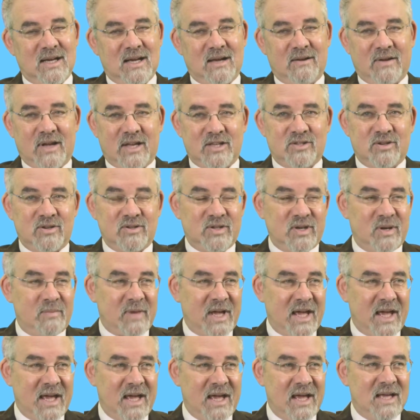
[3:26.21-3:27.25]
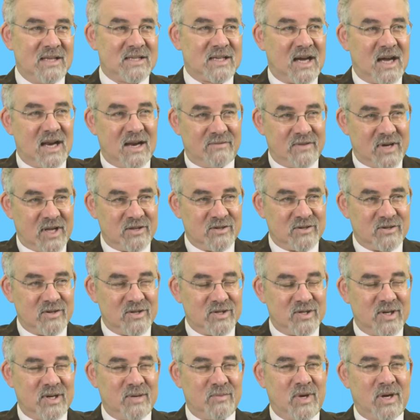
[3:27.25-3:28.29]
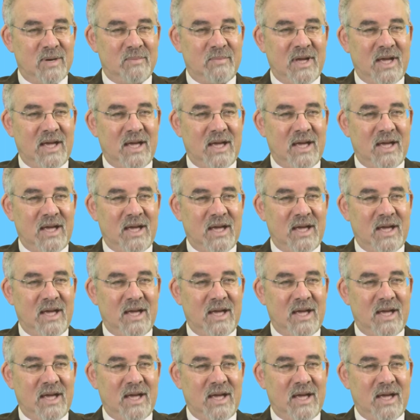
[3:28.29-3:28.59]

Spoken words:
I've had surgery on my hands. I got to have another surgery on one of my